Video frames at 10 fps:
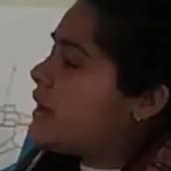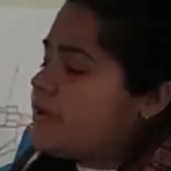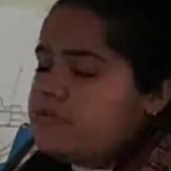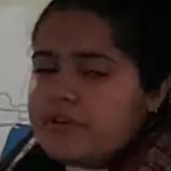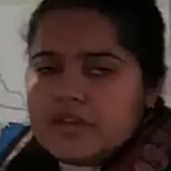
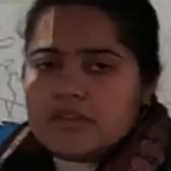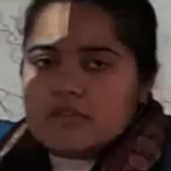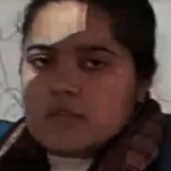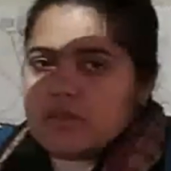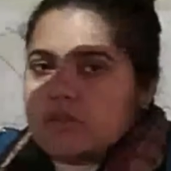and
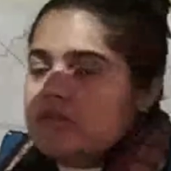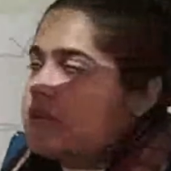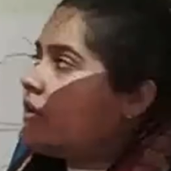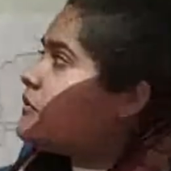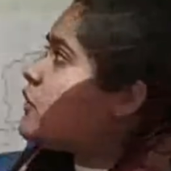various other
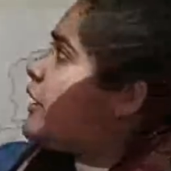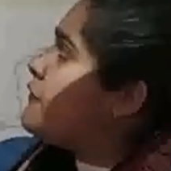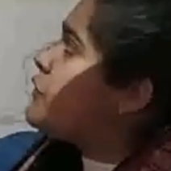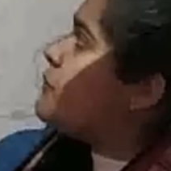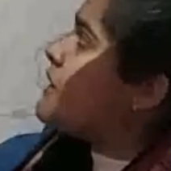states. So you
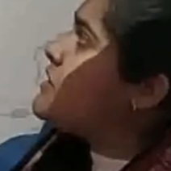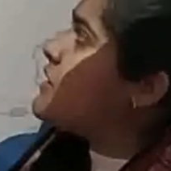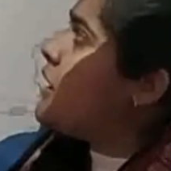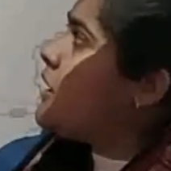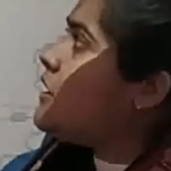have to
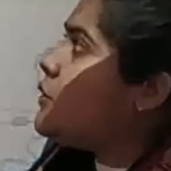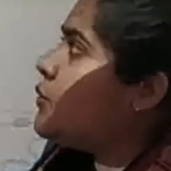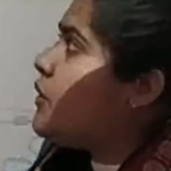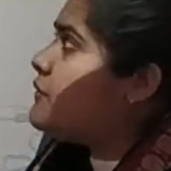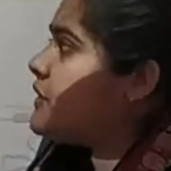mention any
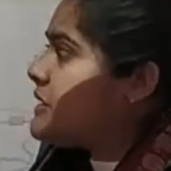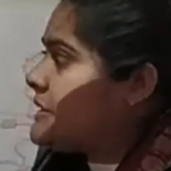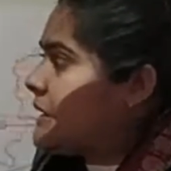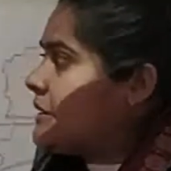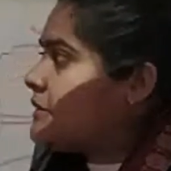two of the
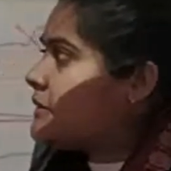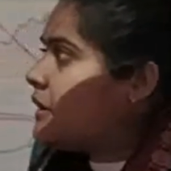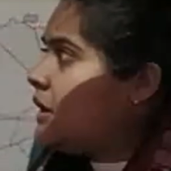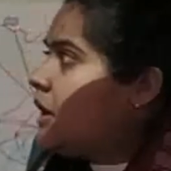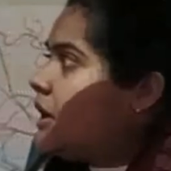states.
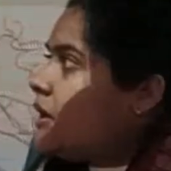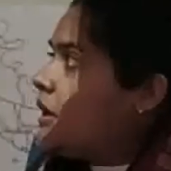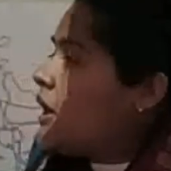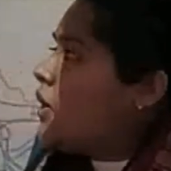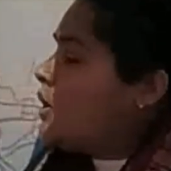
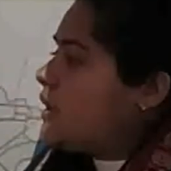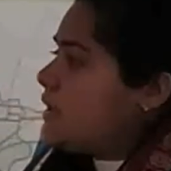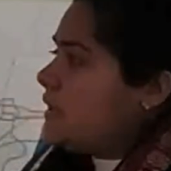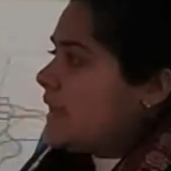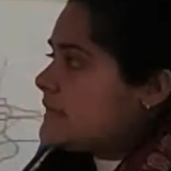
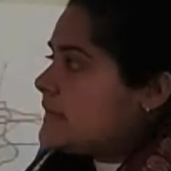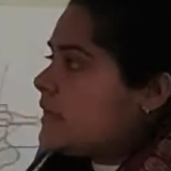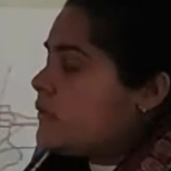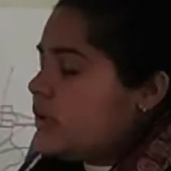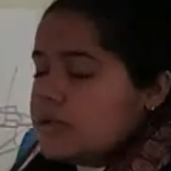Now next
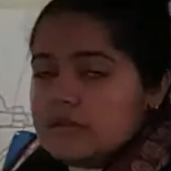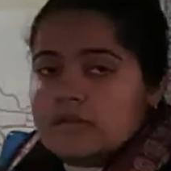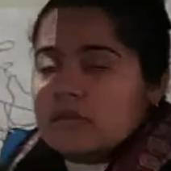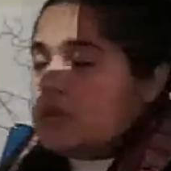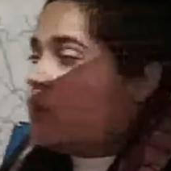thing
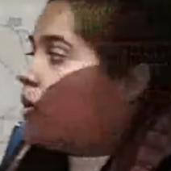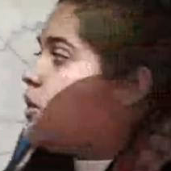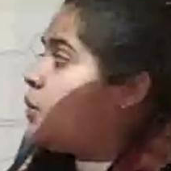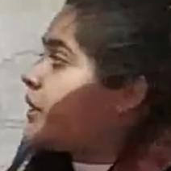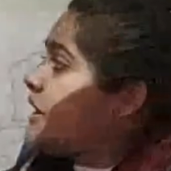is
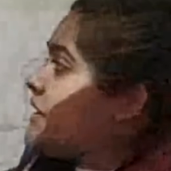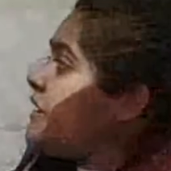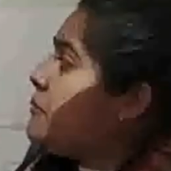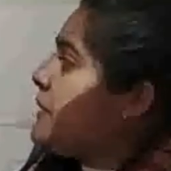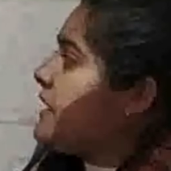
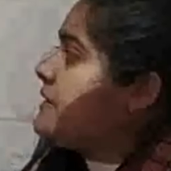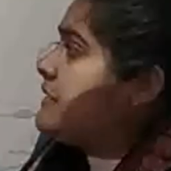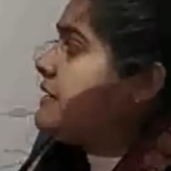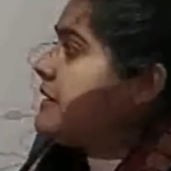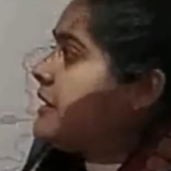locating
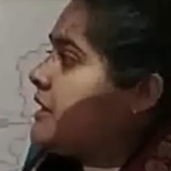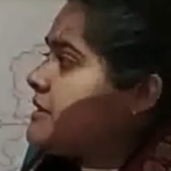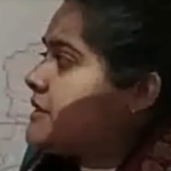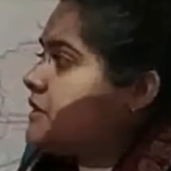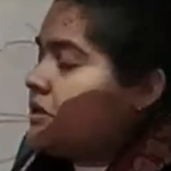places in
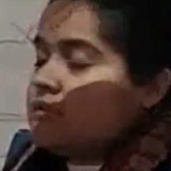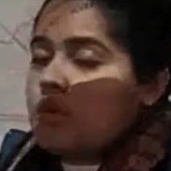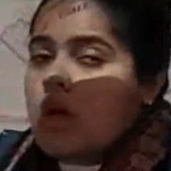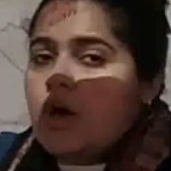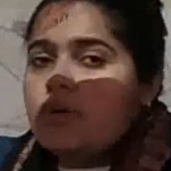a city.
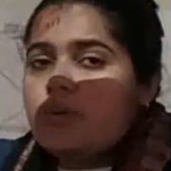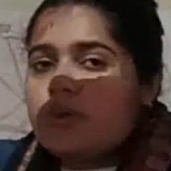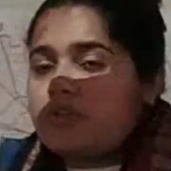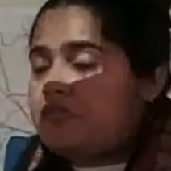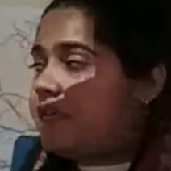So how
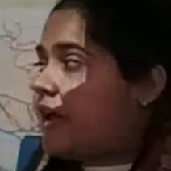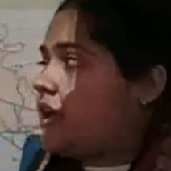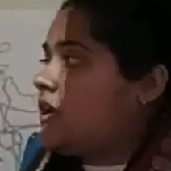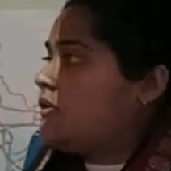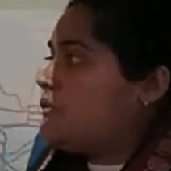you can
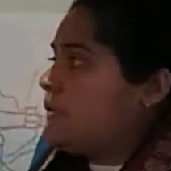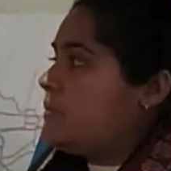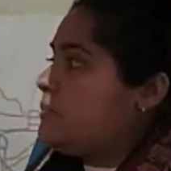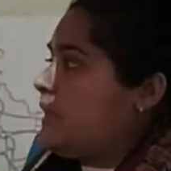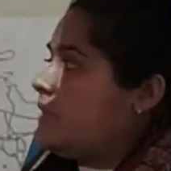find
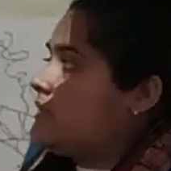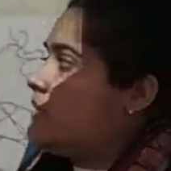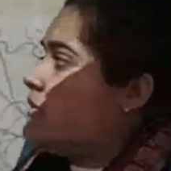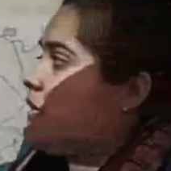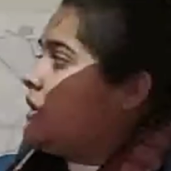different
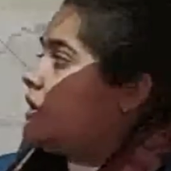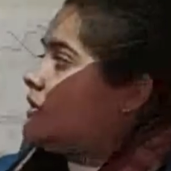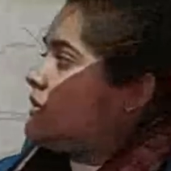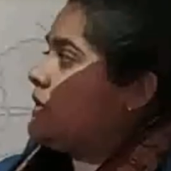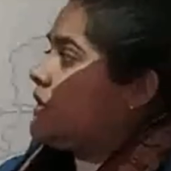places in
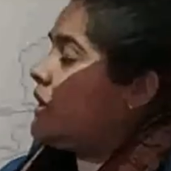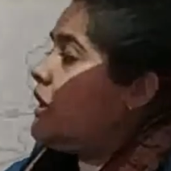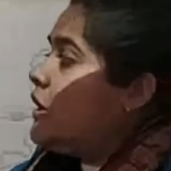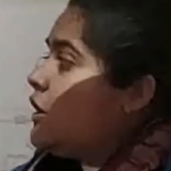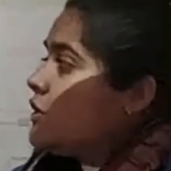a
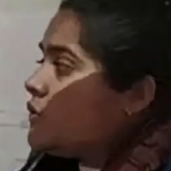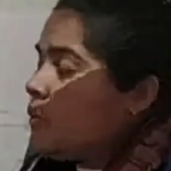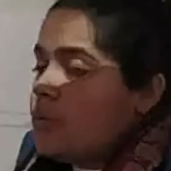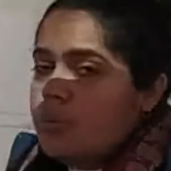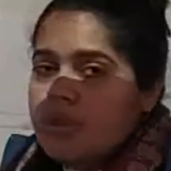city?
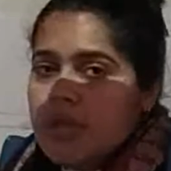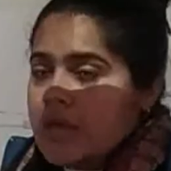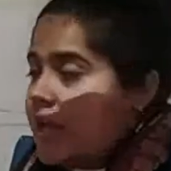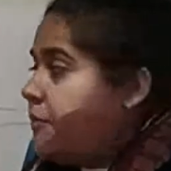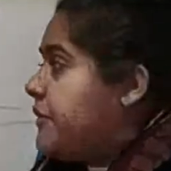So with the
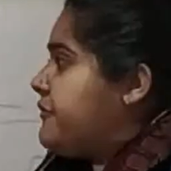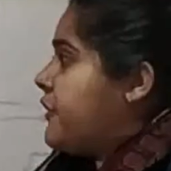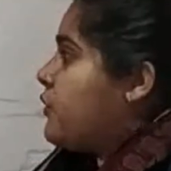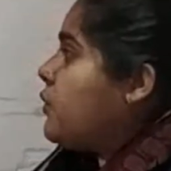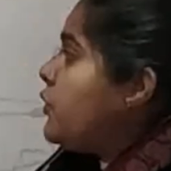help of
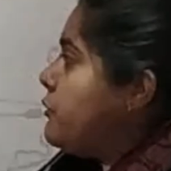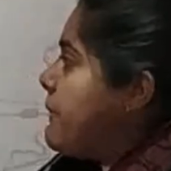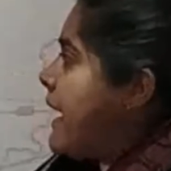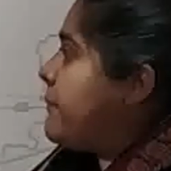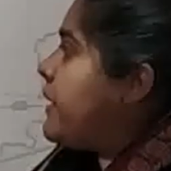a road
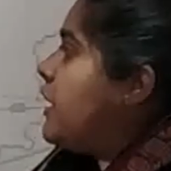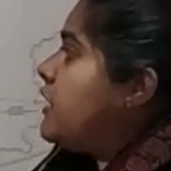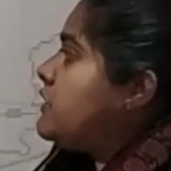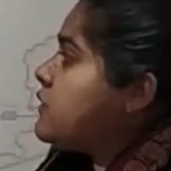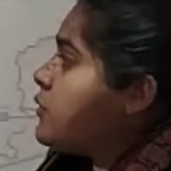map.
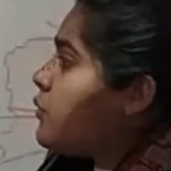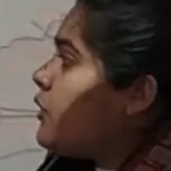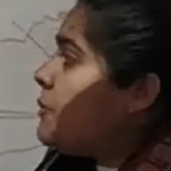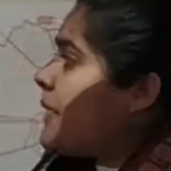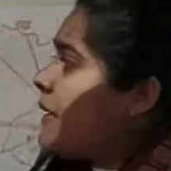So
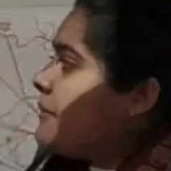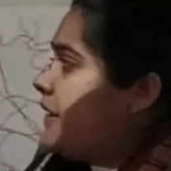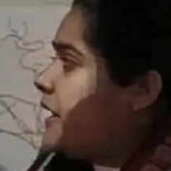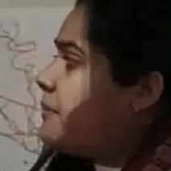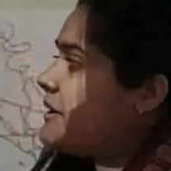road maps
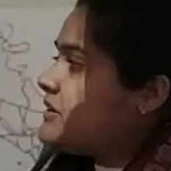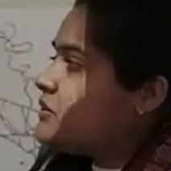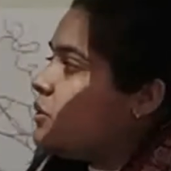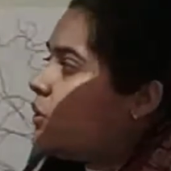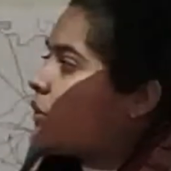help us
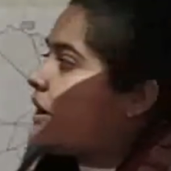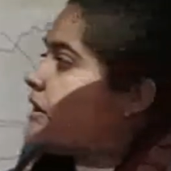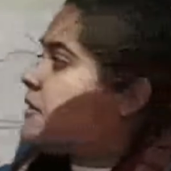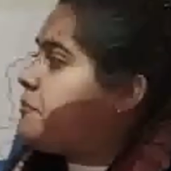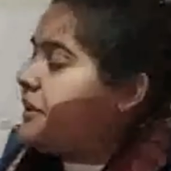to
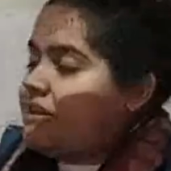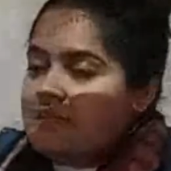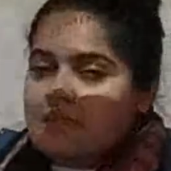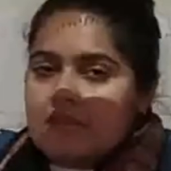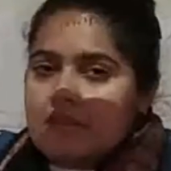locate the
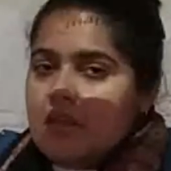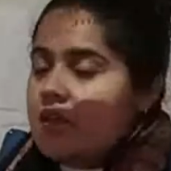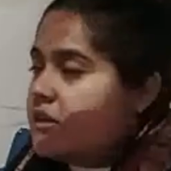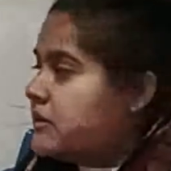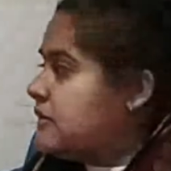places in
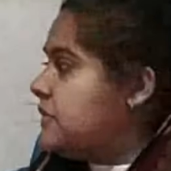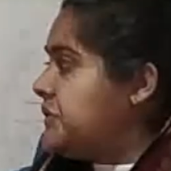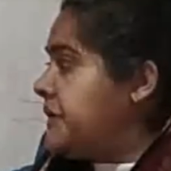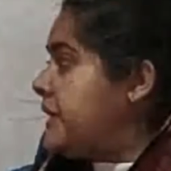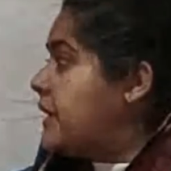the
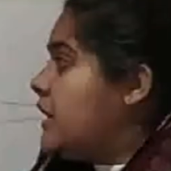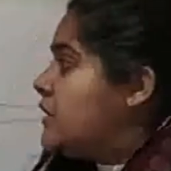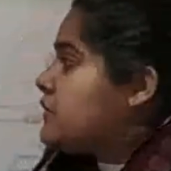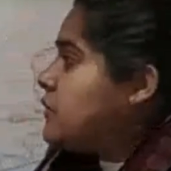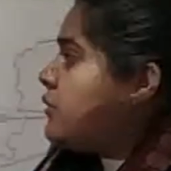city.
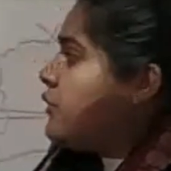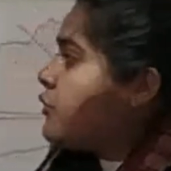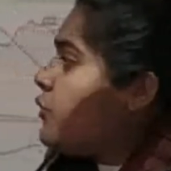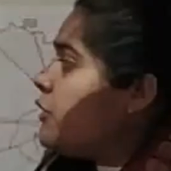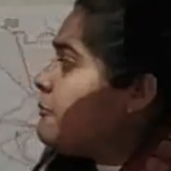So
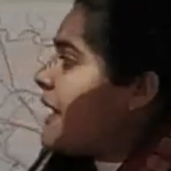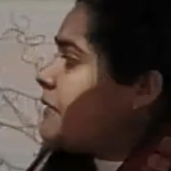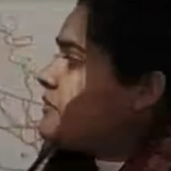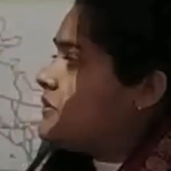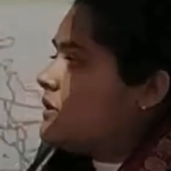road
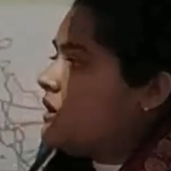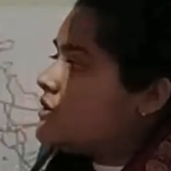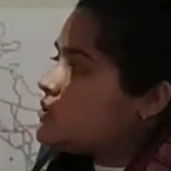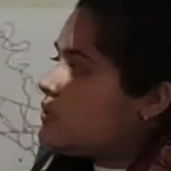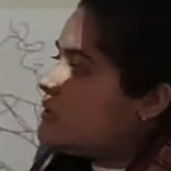map
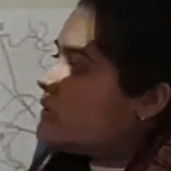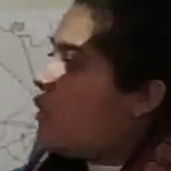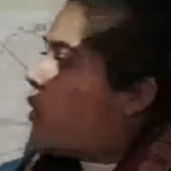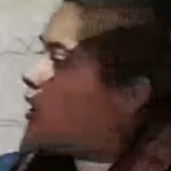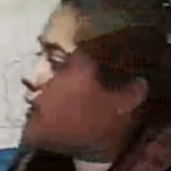generally shows
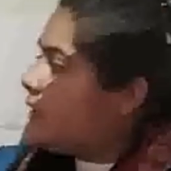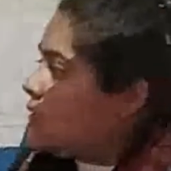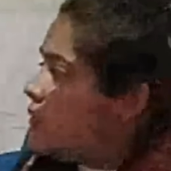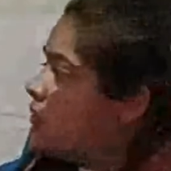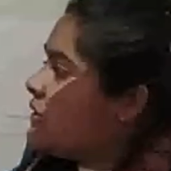all the
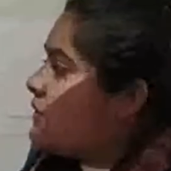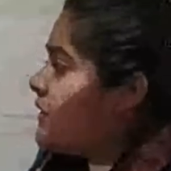roads of the